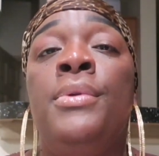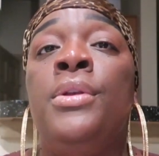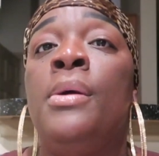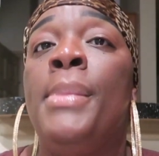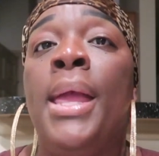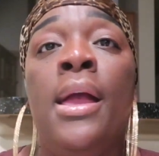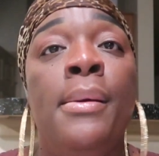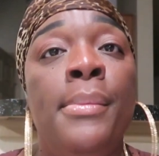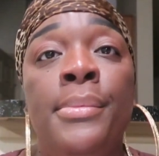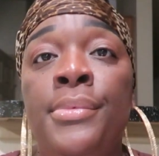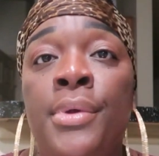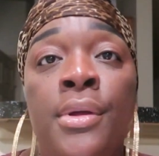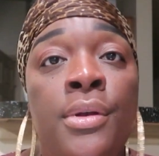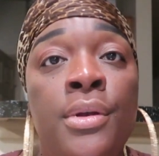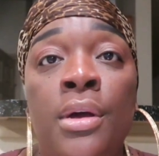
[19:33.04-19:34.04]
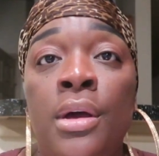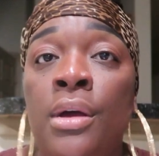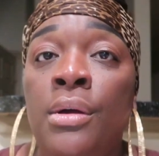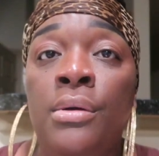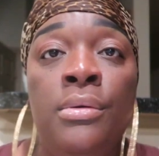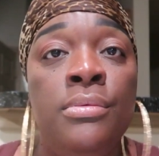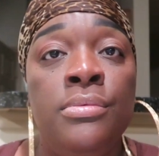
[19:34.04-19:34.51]
No ma'am,
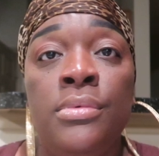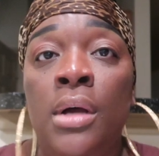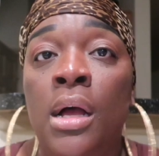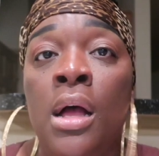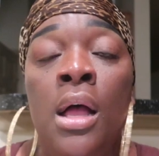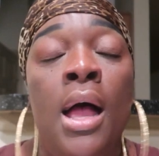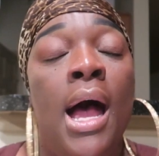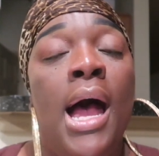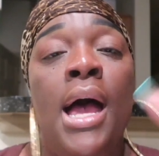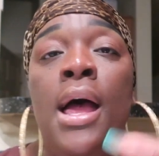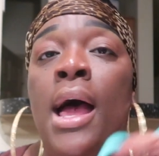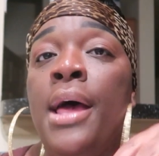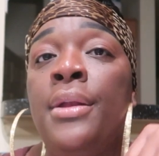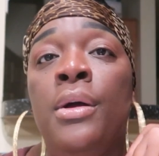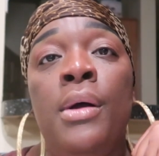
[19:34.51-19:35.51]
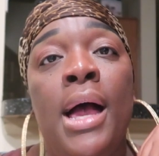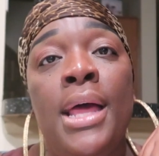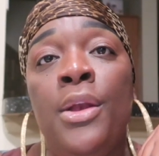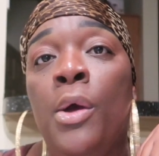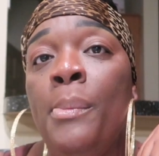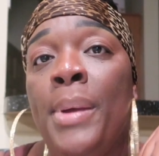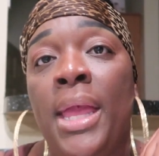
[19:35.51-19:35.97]
no. I
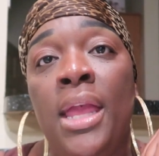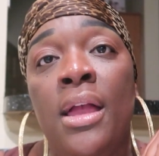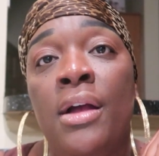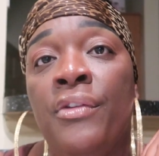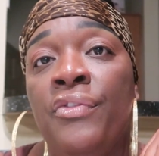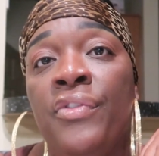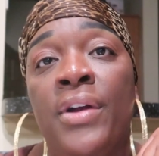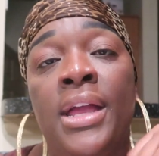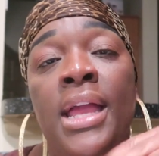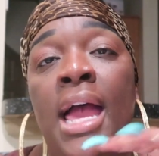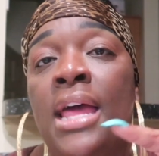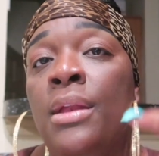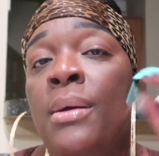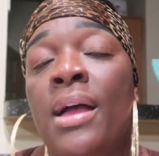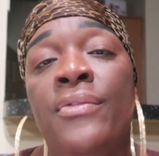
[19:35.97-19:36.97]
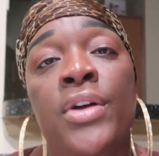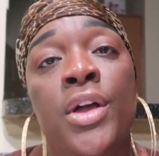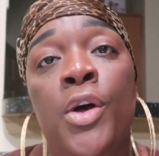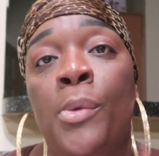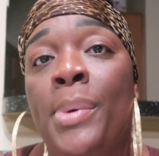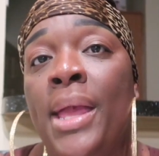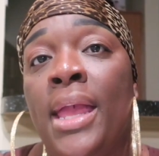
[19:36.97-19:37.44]
don't pay up front. I don't have a
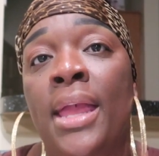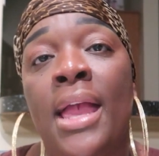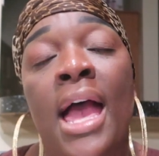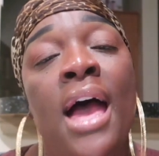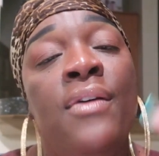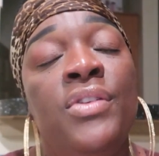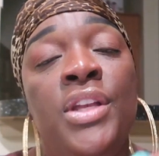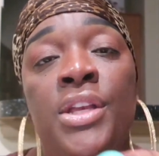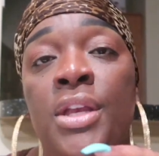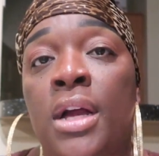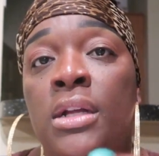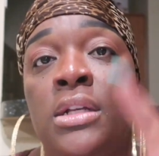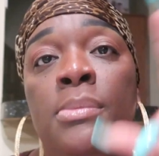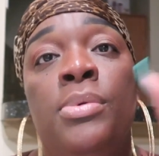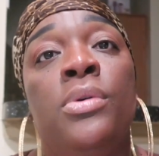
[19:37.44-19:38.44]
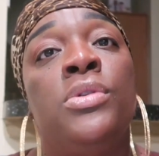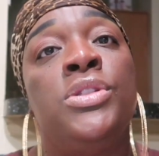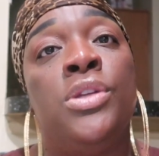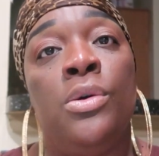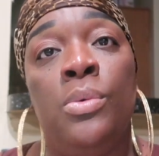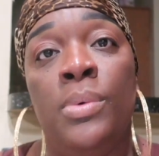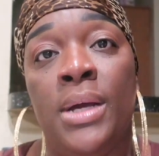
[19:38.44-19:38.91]
copay. I have a deductible.
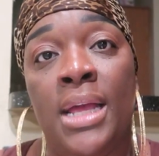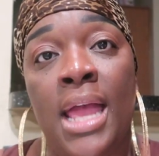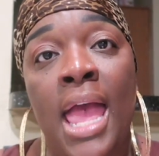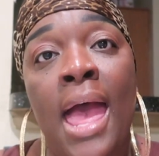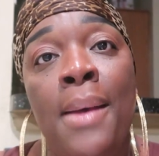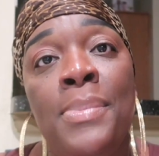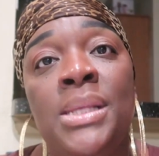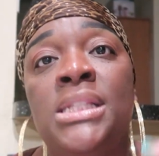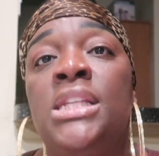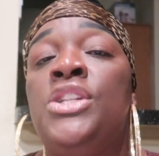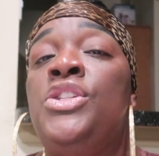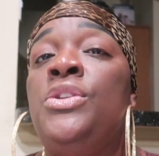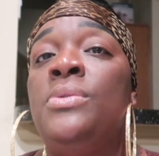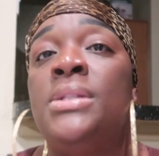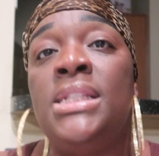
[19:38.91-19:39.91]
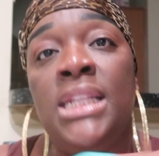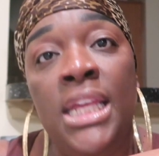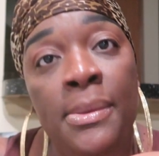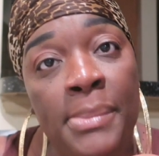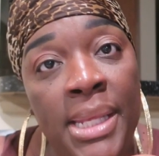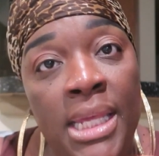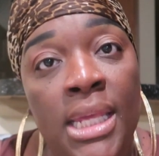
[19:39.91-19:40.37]
So what happens is you
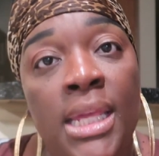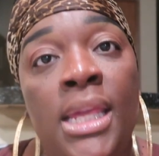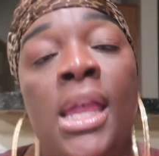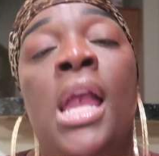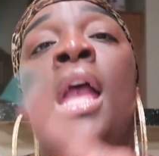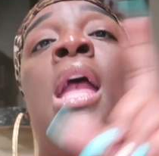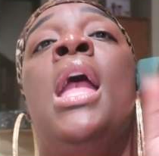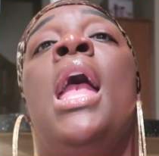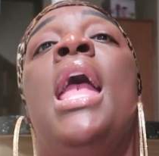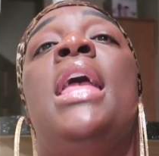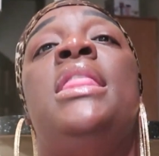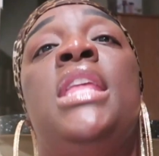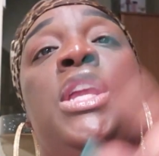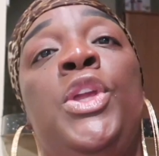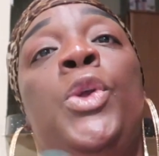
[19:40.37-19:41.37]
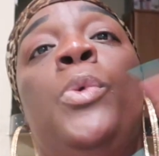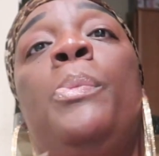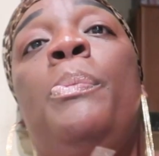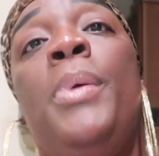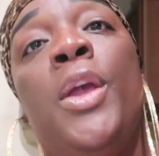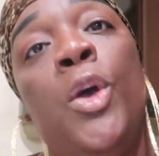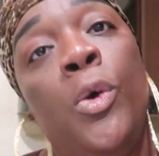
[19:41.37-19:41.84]
see me and then you
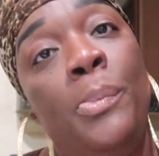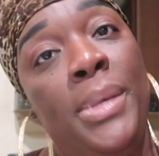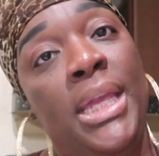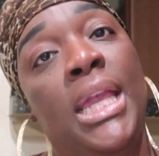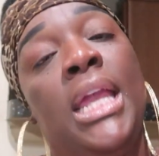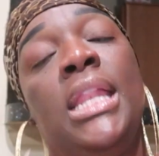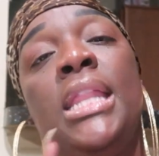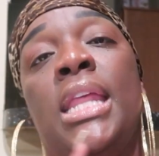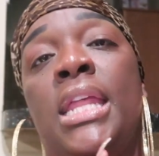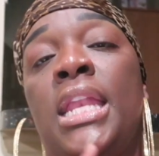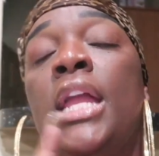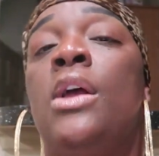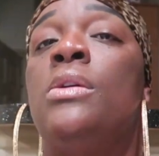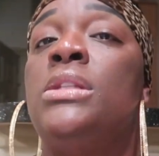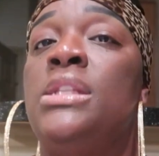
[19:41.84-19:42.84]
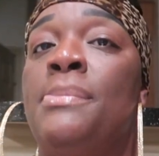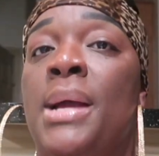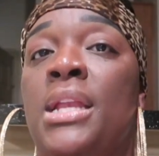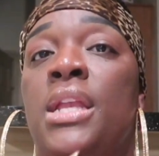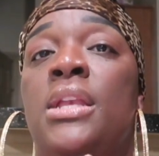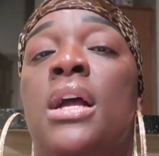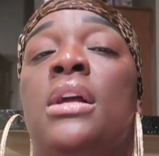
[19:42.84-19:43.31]
bill me, and then it goes to
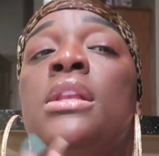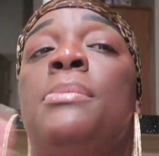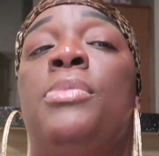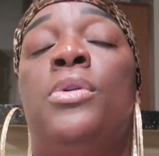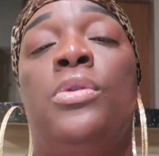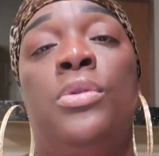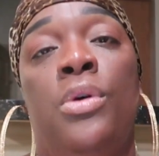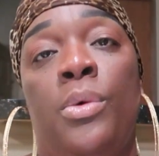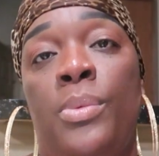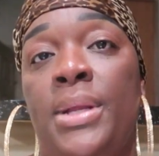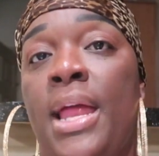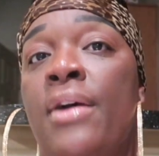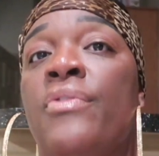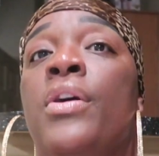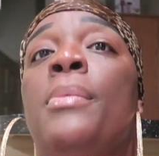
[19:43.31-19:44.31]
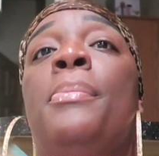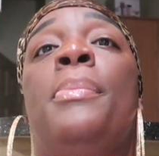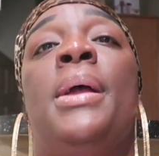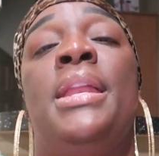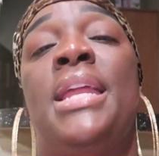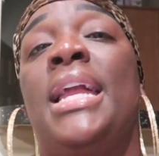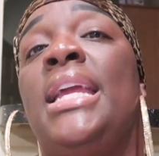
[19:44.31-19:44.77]
my deductible or whatever,
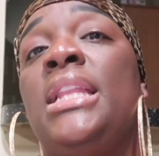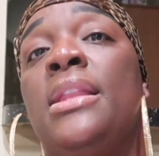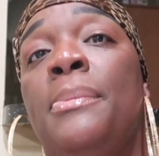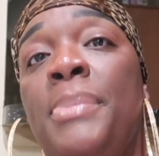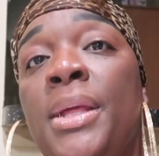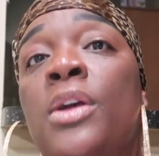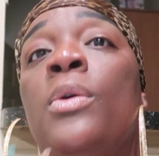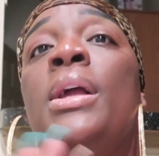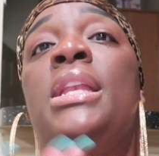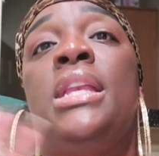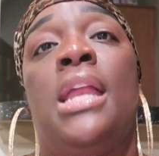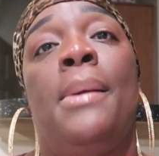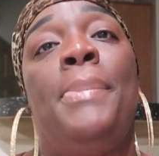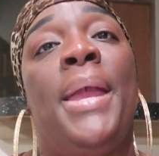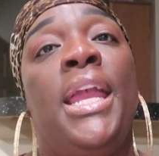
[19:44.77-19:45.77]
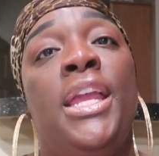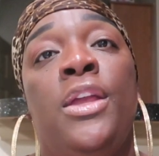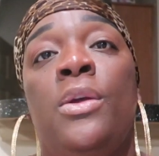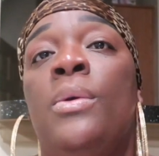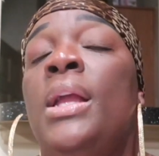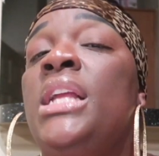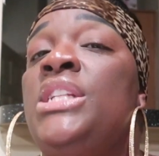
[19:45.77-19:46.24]
and I get the bill and then I pay
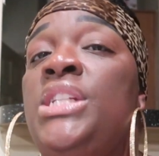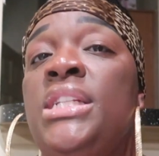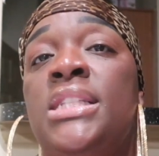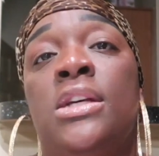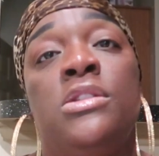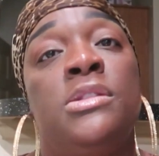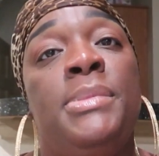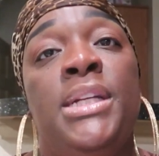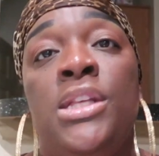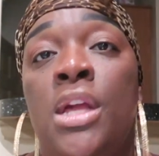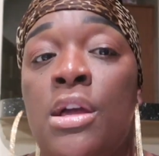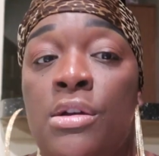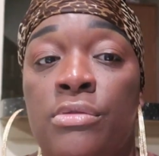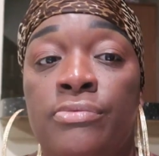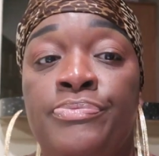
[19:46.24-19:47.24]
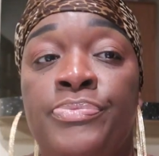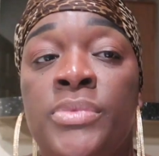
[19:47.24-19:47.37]
you. And she tells me no.